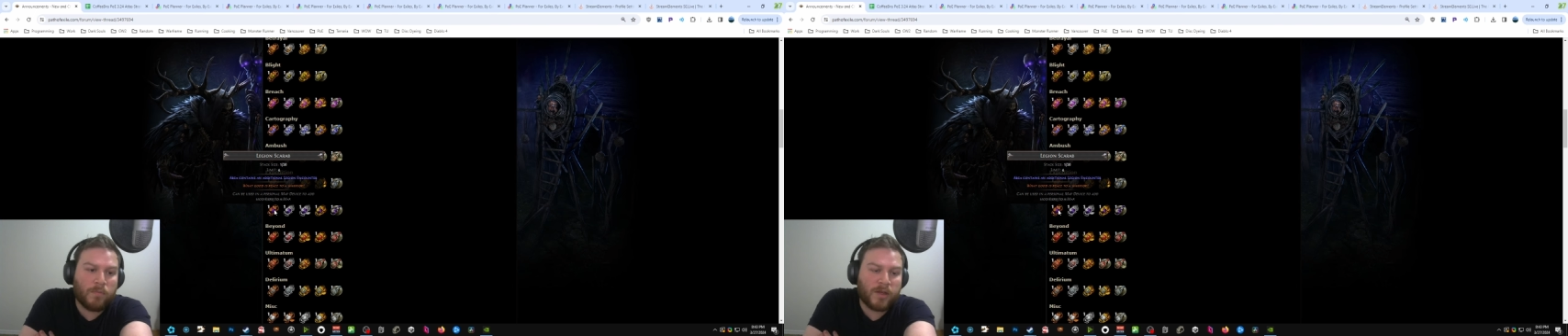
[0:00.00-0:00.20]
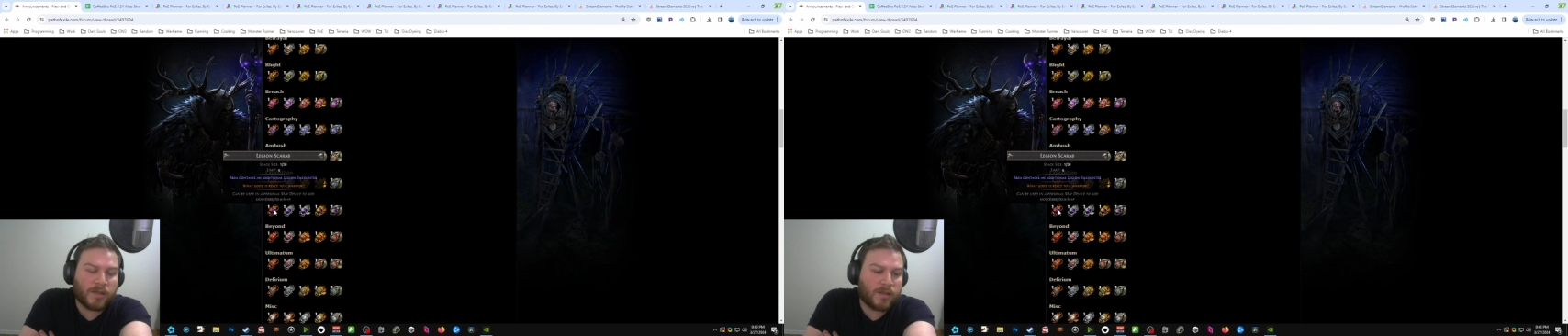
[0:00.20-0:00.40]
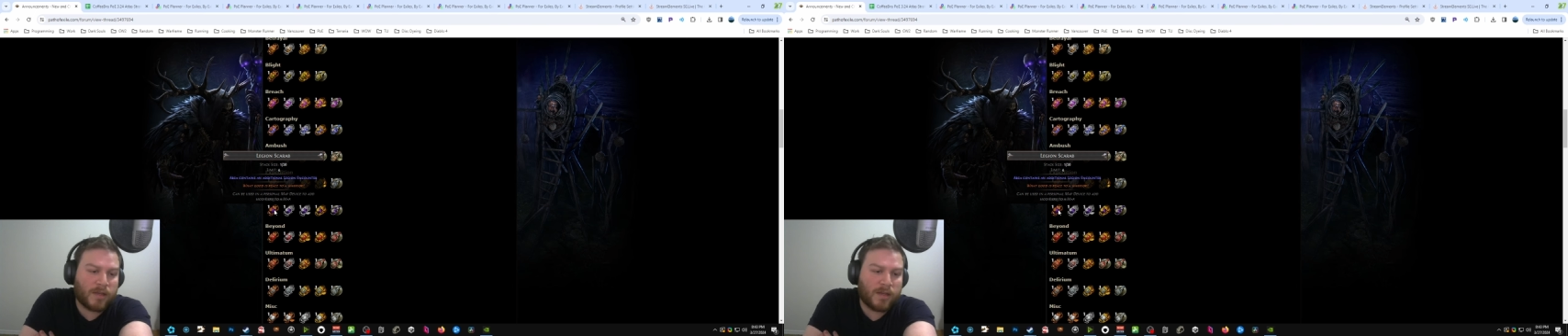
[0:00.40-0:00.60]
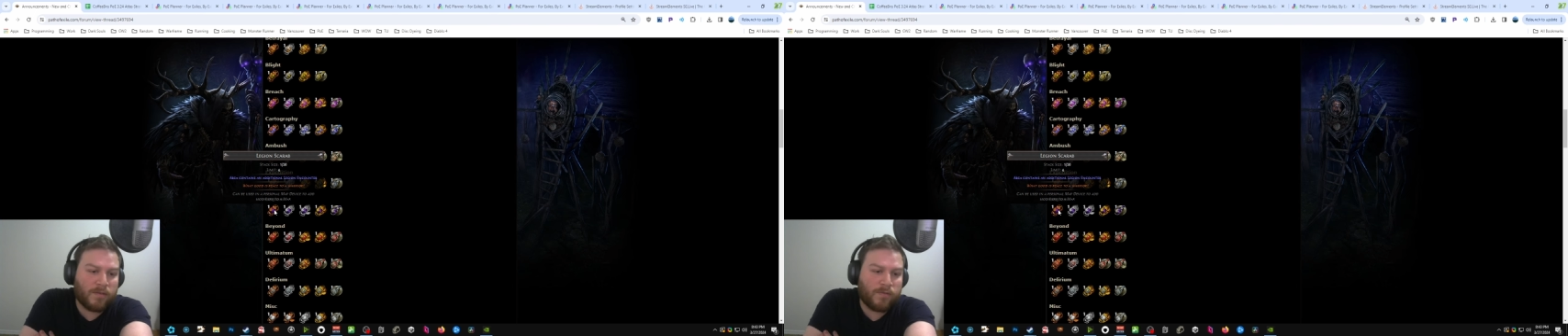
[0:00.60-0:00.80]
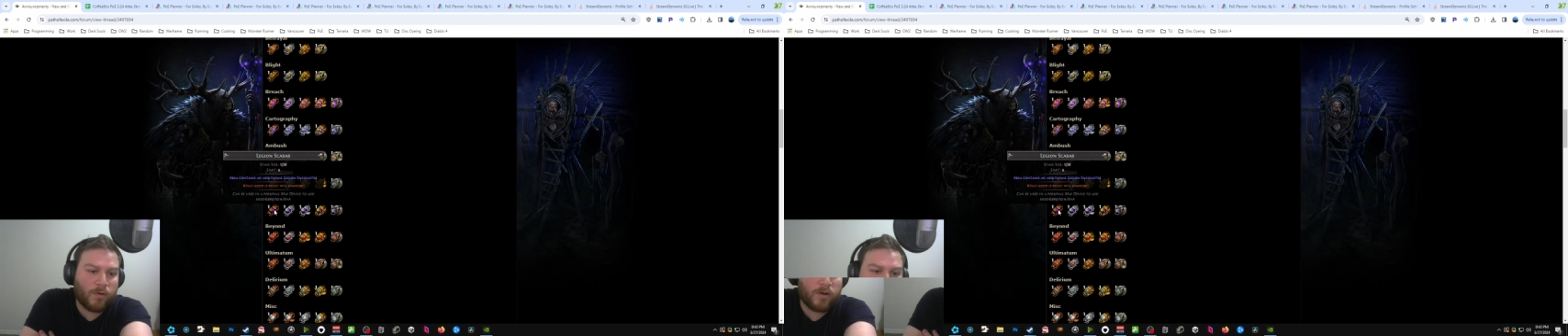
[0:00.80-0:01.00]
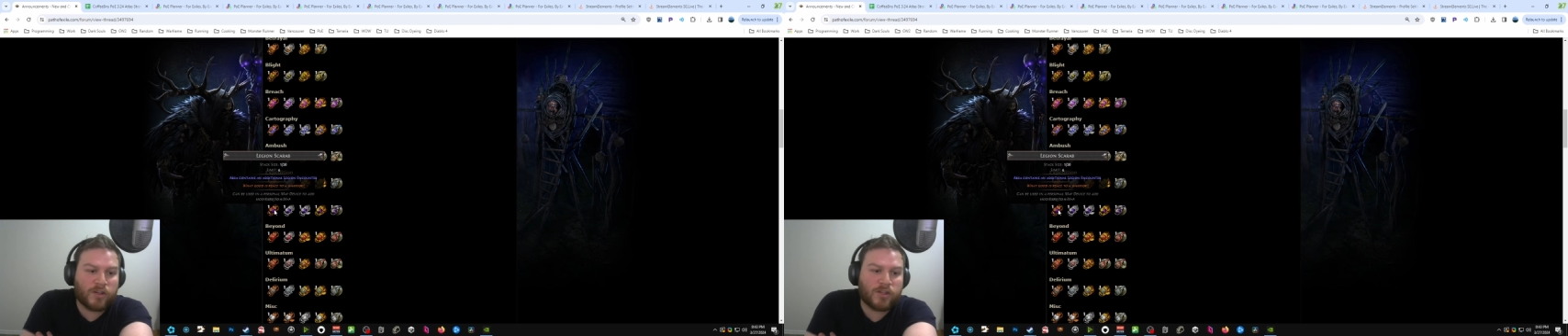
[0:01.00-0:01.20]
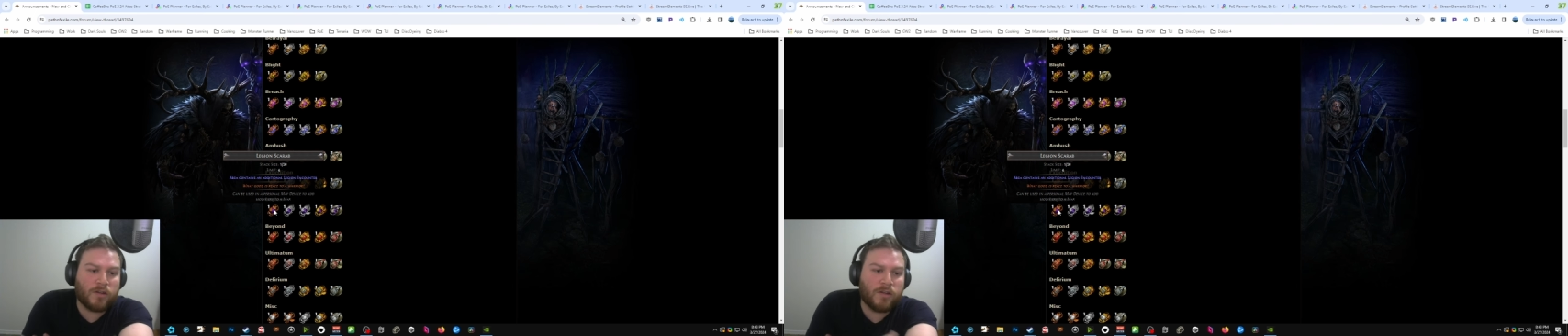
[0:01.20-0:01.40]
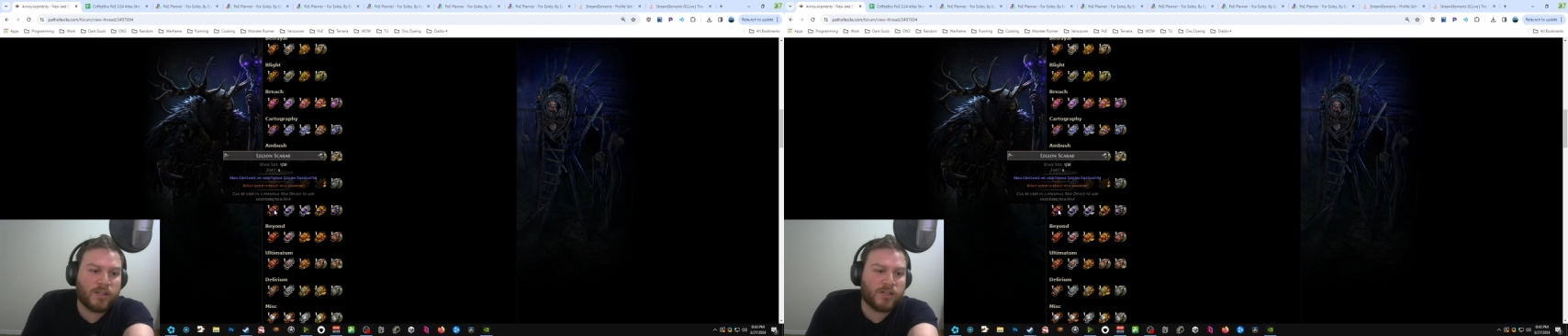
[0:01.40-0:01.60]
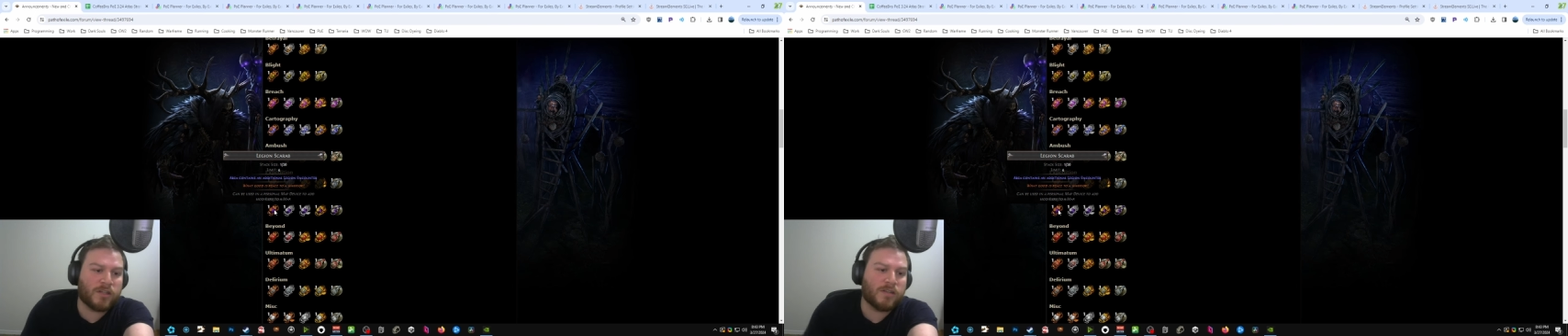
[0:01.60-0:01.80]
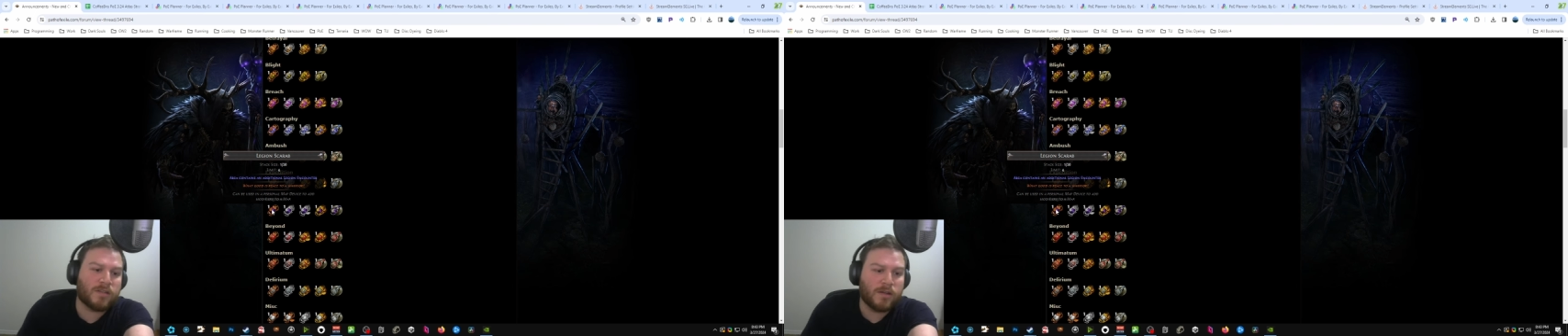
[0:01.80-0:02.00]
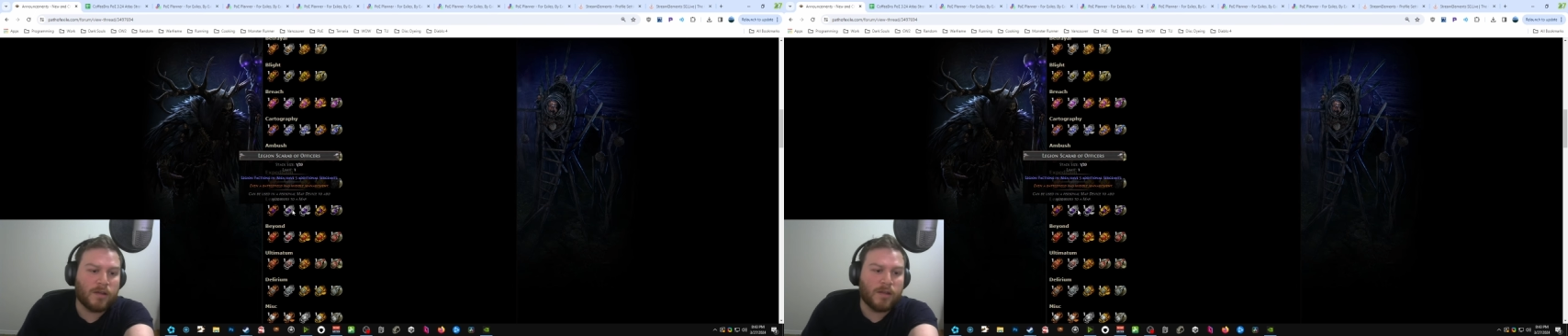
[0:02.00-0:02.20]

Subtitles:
basically getting 4 additional Legions.